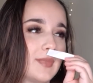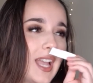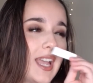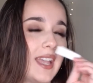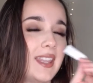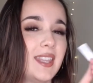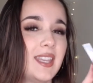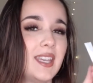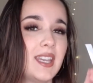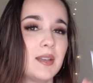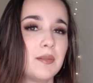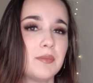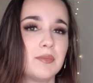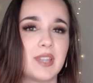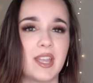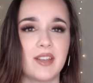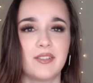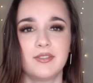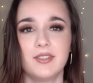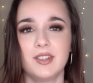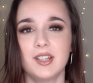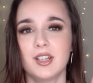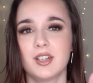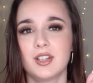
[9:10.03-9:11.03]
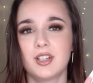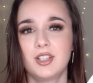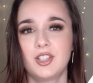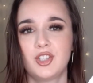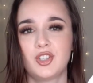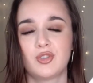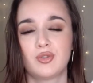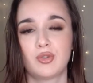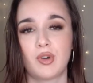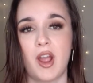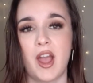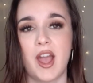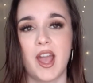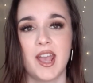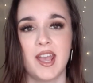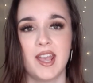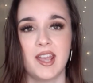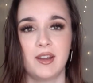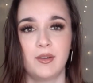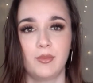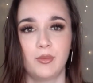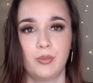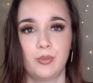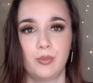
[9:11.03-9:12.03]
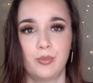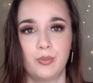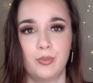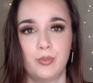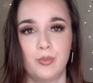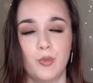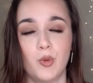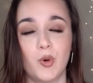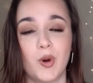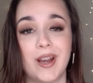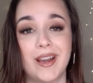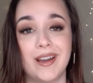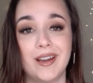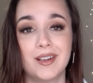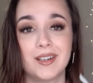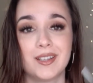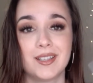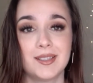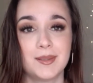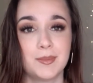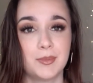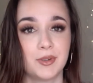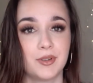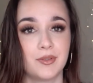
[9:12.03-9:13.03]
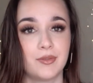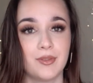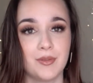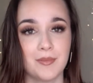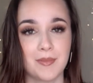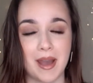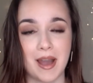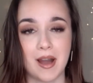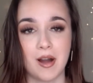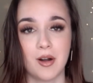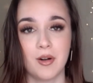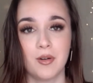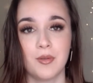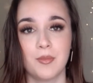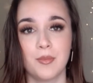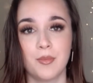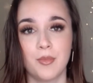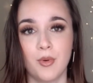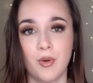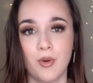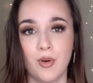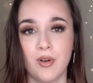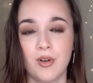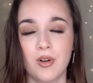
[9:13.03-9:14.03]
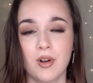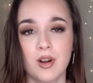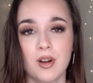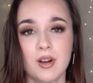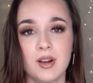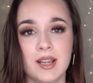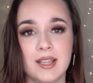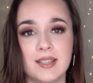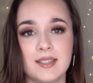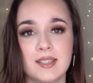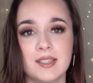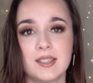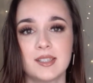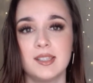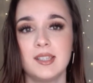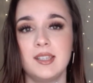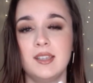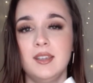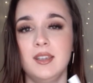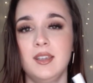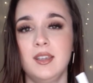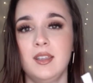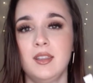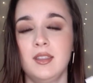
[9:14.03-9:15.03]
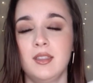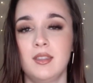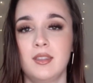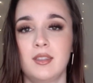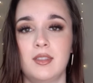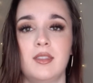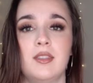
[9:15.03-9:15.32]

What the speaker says: I think I'm definitely gonna try and wear this perfume out more and see